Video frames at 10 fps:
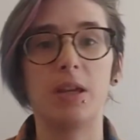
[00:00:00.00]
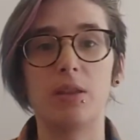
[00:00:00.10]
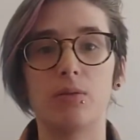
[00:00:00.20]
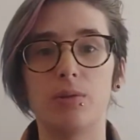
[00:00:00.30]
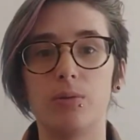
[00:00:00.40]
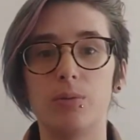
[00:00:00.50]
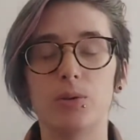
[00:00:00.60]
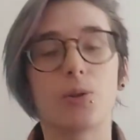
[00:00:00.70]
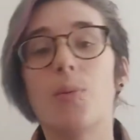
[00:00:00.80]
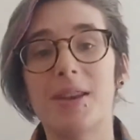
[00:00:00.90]
me through
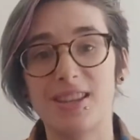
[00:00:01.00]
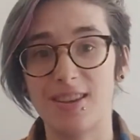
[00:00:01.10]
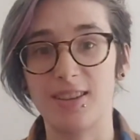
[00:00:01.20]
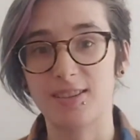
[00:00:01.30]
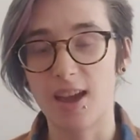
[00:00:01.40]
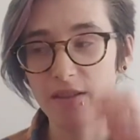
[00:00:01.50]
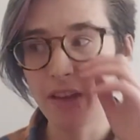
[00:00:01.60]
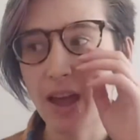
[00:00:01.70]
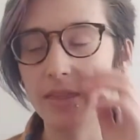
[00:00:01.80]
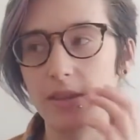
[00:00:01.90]
so many things. I've
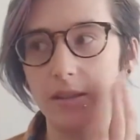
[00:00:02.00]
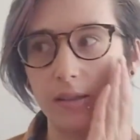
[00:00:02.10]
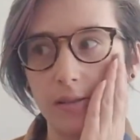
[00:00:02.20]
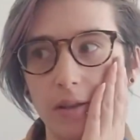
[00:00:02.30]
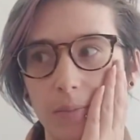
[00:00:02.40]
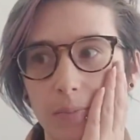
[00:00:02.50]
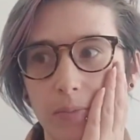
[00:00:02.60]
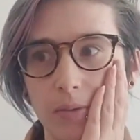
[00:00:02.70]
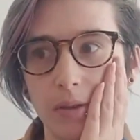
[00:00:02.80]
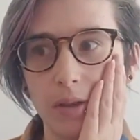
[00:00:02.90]
had this
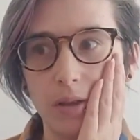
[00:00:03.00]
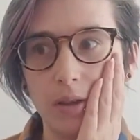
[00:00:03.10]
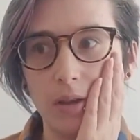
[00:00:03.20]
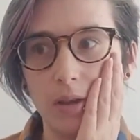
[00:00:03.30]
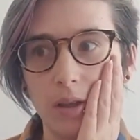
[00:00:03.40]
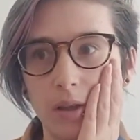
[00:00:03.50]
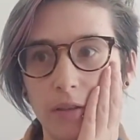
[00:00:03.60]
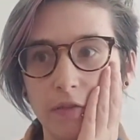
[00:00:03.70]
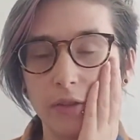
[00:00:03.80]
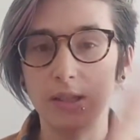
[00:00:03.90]

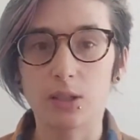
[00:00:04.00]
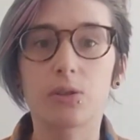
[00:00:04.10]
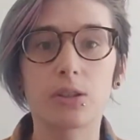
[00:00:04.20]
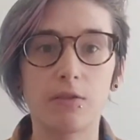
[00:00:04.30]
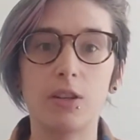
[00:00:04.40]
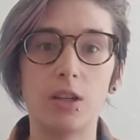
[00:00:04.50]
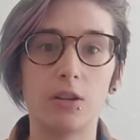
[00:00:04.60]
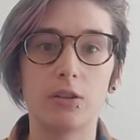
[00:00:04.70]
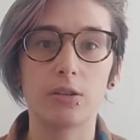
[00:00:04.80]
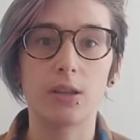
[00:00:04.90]
for 6 or 7
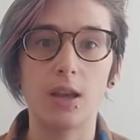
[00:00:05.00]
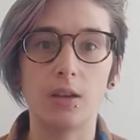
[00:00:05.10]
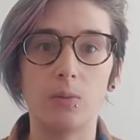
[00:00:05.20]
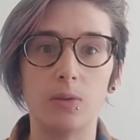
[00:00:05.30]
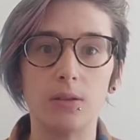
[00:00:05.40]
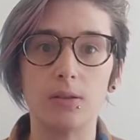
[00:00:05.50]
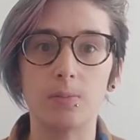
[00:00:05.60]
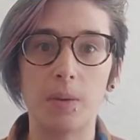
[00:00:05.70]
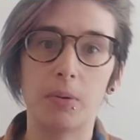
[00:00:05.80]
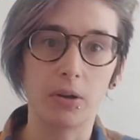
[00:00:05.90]
years, and it was
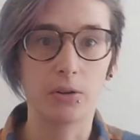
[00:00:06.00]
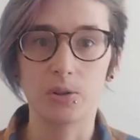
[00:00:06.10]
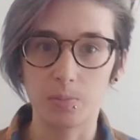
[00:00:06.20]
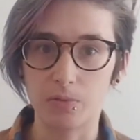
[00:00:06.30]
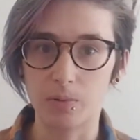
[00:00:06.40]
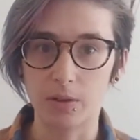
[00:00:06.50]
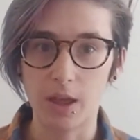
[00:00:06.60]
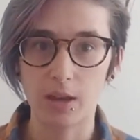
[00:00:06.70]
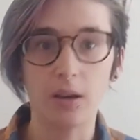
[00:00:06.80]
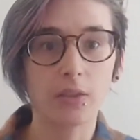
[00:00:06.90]
my partner's before
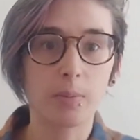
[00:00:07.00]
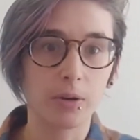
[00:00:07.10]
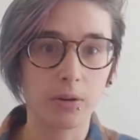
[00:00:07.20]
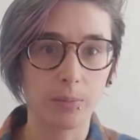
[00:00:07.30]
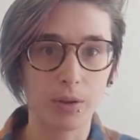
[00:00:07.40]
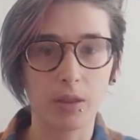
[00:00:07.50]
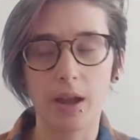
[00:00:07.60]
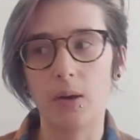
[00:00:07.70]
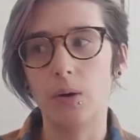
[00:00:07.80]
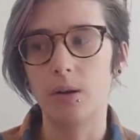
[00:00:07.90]
that. Not the partner I'm with
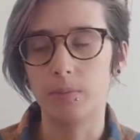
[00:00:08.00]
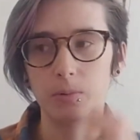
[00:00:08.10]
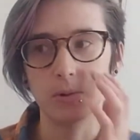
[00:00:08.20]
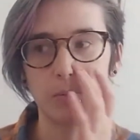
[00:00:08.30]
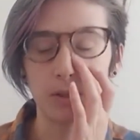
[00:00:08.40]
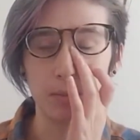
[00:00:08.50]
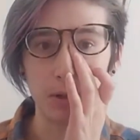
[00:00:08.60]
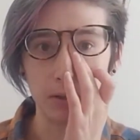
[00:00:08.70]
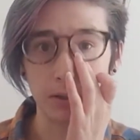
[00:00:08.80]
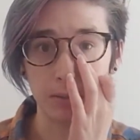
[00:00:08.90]
now, it was with someone
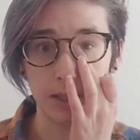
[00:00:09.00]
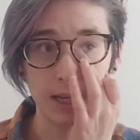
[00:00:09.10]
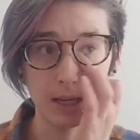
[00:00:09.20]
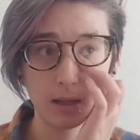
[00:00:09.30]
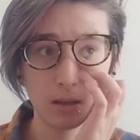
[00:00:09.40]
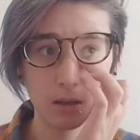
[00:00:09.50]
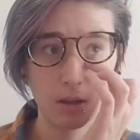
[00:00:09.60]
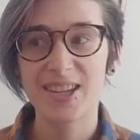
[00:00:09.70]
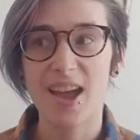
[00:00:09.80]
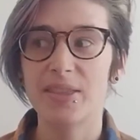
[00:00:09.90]
else I was dating.
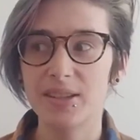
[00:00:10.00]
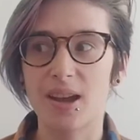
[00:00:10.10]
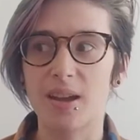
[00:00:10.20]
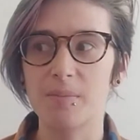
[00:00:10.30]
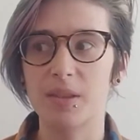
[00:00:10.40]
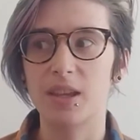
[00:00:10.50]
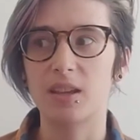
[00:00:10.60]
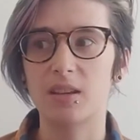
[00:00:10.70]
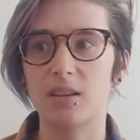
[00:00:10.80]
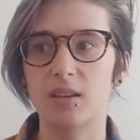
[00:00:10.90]
And at the time,
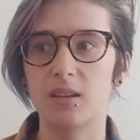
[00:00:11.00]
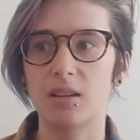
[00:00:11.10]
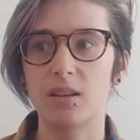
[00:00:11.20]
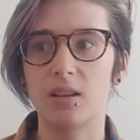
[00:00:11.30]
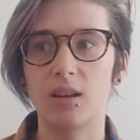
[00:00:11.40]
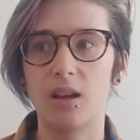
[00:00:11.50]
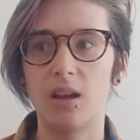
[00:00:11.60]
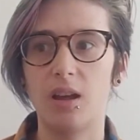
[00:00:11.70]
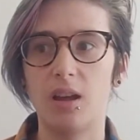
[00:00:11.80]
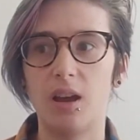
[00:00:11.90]
like,
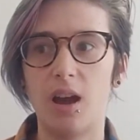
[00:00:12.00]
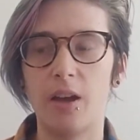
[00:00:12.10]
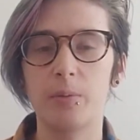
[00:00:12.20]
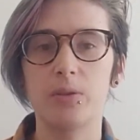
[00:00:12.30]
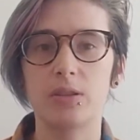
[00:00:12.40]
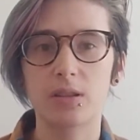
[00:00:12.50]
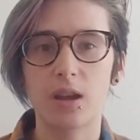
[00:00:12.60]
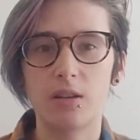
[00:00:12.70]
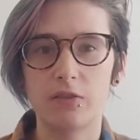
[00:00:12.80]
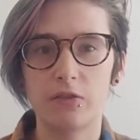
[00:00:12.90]
I was
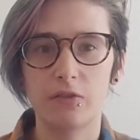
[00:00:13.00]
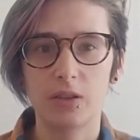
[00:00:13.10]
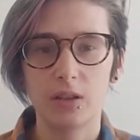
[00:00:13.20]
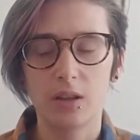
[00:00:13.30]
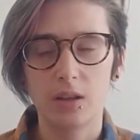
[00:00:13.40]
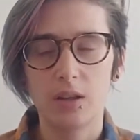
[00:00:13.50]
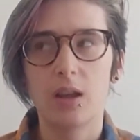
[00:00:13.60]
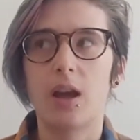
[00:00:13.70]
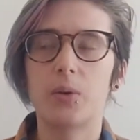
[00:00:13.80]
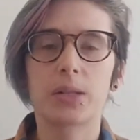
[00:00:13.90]

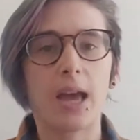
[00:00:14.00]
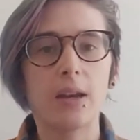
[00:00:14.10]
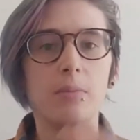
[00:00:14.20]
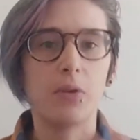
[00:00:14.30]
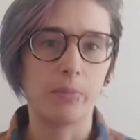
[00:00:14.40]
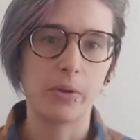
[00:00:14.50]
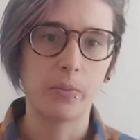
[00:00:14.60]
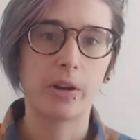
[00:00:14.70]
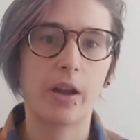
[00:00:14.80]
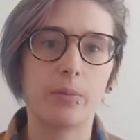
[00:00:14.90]
at a moment
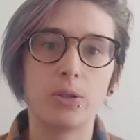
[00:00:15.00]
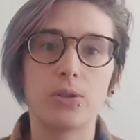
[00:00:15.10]
where I was